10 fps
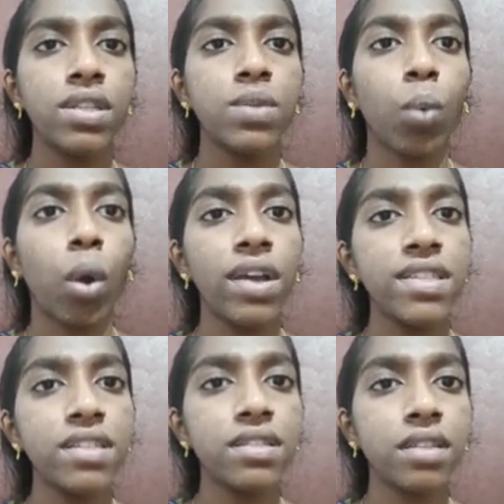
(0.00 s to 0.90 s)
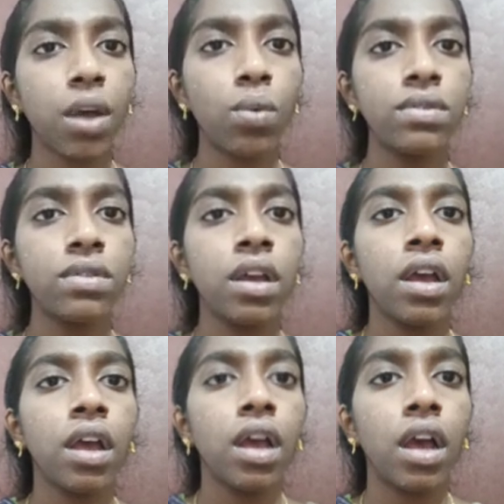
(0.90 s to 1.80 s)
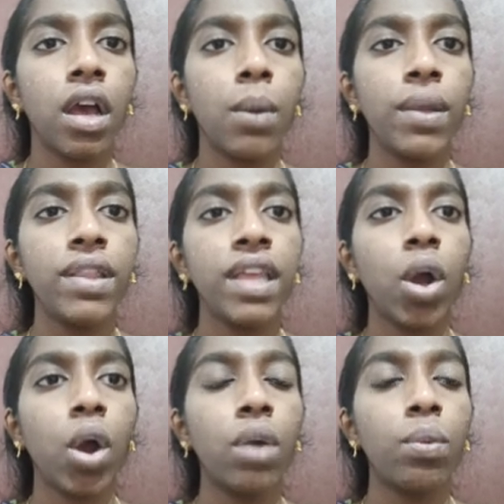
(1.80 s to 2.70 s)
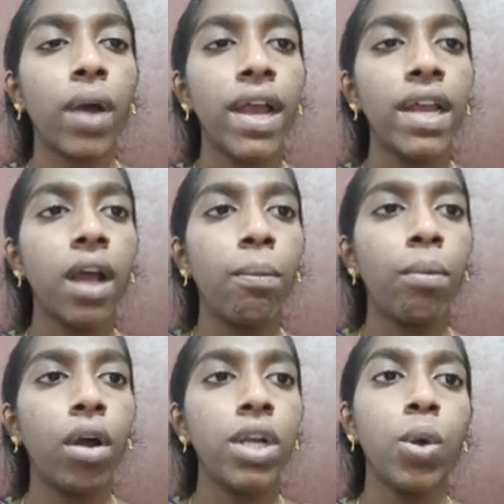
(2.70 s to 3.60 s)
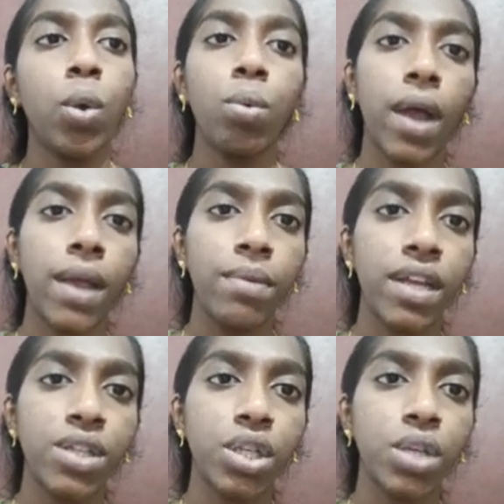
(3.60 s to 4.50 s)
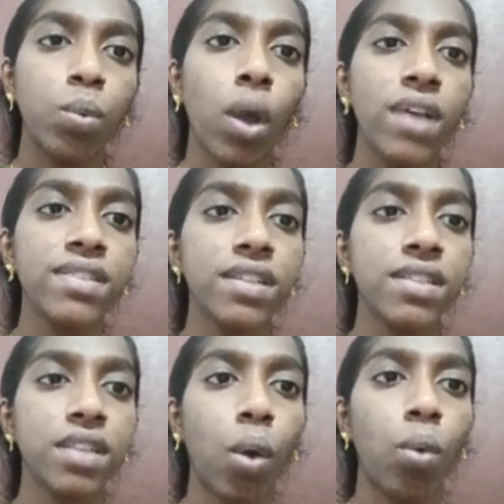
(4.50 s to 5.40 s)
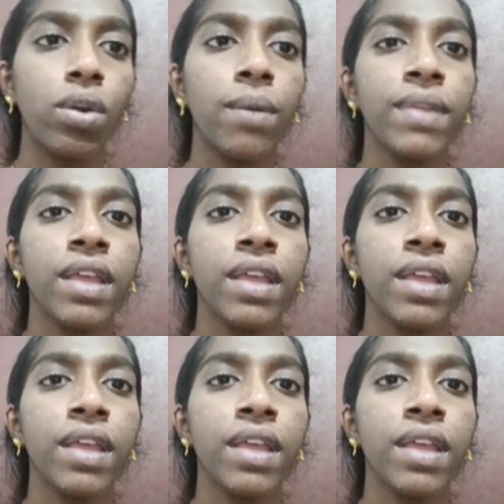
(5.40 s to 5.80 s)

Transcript: voiced sound when they are wide apart, no vibration, voiceless sound.